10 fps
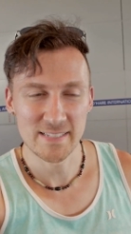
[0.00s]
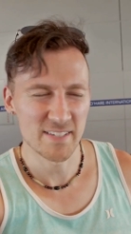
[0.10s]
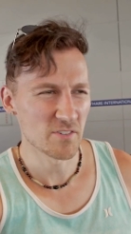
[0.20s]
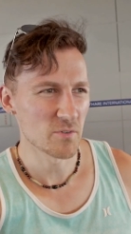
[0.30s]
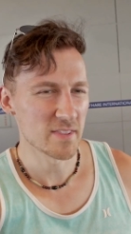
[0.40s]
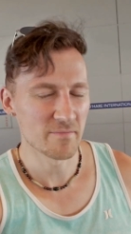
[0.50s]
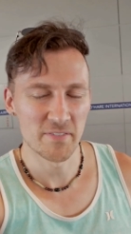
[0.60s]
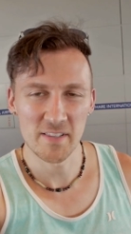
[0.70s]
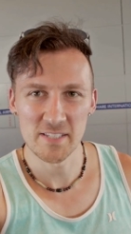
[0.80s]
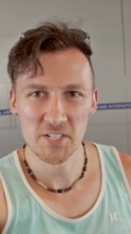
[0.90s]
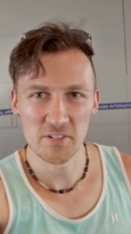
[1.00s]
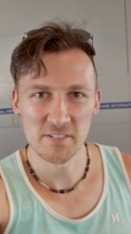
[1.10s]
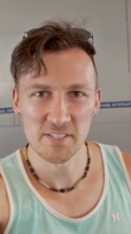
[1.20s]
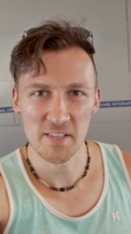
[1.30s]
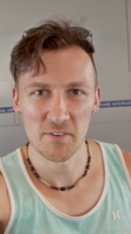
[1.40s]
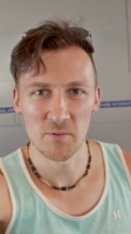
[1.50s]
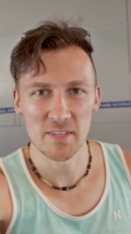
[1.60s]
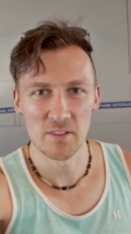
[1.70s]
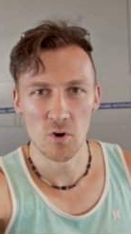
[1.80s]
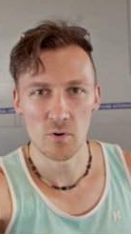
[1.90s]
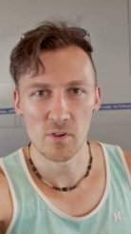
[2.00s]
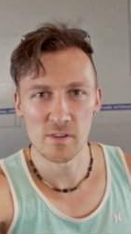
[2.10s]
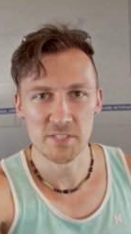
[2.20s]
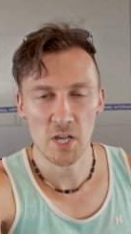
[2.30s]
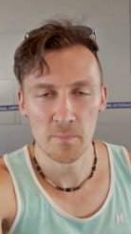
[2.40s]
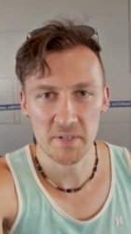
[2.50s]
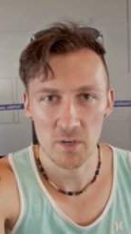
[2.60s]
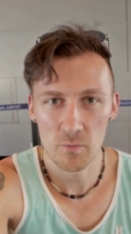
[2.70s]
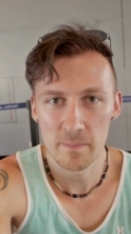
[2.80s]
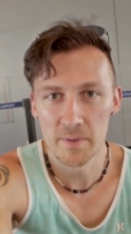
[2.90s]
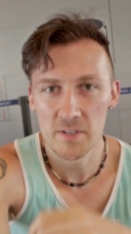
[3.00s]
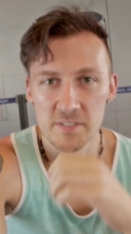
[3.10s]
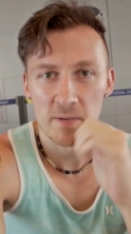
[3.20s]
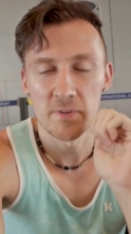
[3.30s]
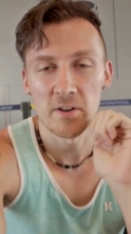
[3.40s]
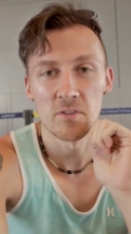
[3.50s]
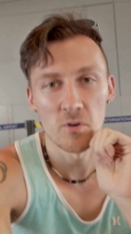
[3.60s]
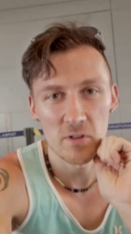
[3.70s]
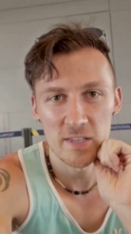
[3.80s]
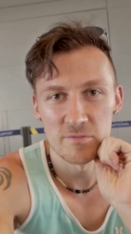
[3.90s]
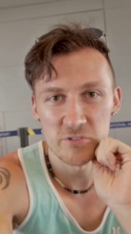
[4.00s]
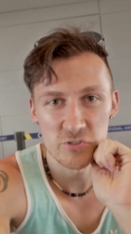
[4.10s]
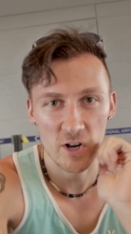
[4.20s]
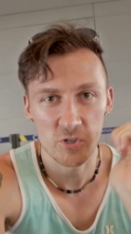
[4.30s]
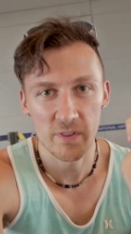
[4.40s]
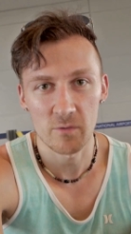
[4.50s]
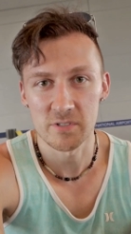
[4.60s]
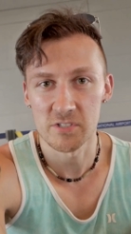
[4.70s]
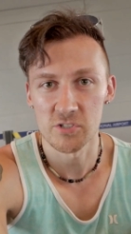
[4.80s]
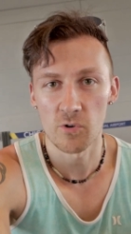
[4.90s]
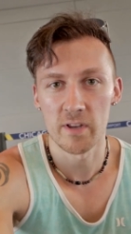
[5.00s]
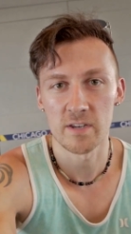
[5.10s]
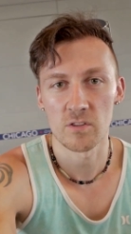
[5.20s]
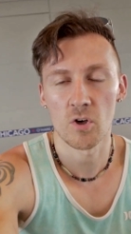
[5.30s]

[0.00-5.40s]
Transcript: living with the villagers, living with the locals, helping to rebuild some of their local infrastructure that was destroyed in,